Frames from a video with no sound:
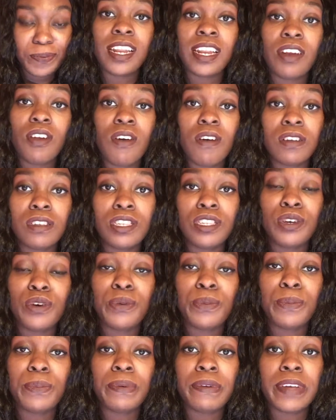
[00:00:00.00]
It
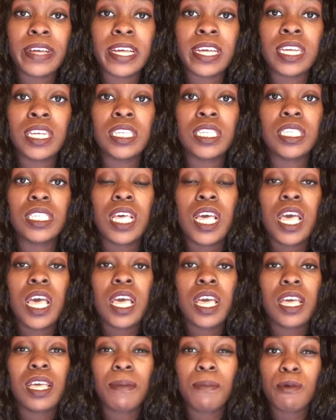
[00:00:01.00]
also brings
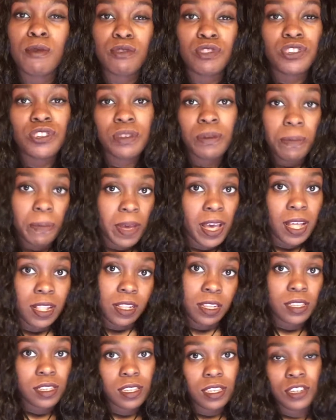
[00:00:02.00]
emotional
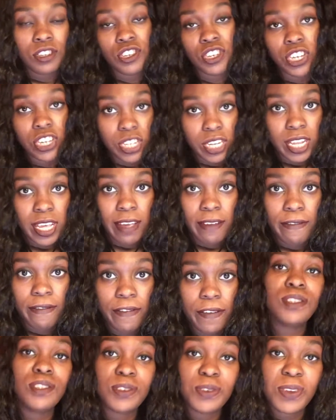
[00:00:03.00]
balance into your
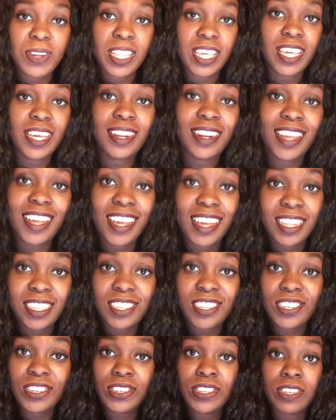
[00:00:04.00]
life. Sodalite
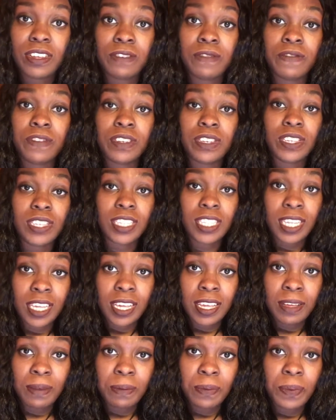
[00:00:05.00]
enhances
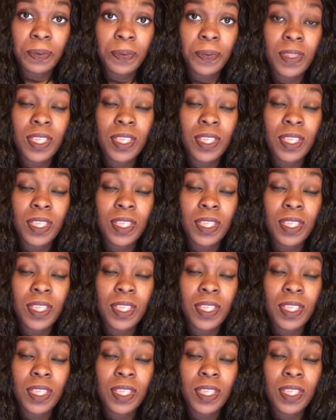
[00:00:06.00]
self-esteem,